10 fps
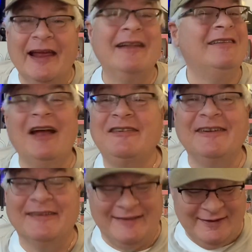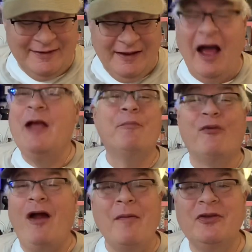It doesn't. I
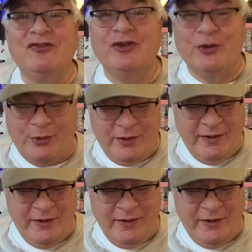promise you.